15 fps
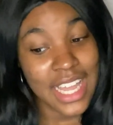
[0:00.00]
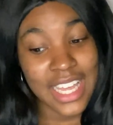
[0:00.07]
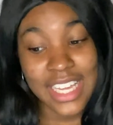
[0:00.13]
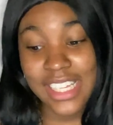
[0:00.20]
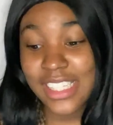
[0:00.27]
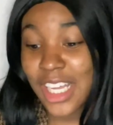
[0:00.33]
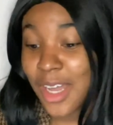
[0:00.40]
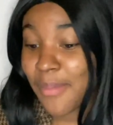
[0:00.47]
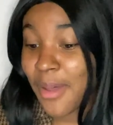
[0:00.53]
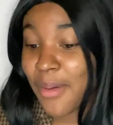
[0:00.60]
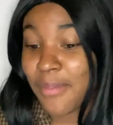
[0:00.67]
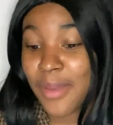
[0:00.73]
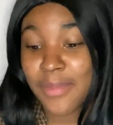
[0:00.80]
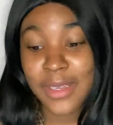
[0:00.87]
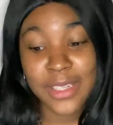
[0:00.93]
he talking
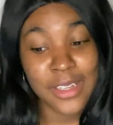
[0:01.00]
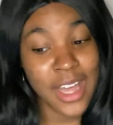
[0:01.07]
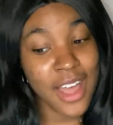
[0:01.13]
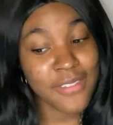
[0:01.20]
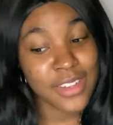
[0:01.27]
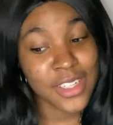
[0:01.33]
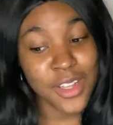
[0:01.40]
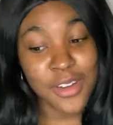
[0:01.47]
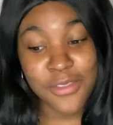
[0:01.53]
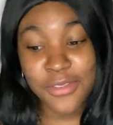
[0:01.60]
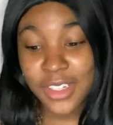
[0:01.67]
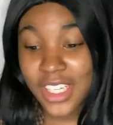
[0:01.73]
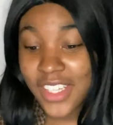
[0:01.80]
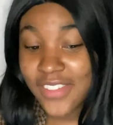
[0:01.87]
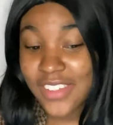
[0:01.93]
about maybe, you know, having loan
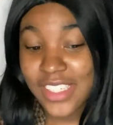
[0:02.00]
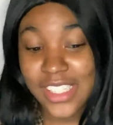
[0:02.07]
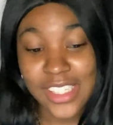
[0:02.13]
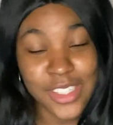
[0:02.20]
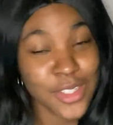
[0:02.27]
forgiveness.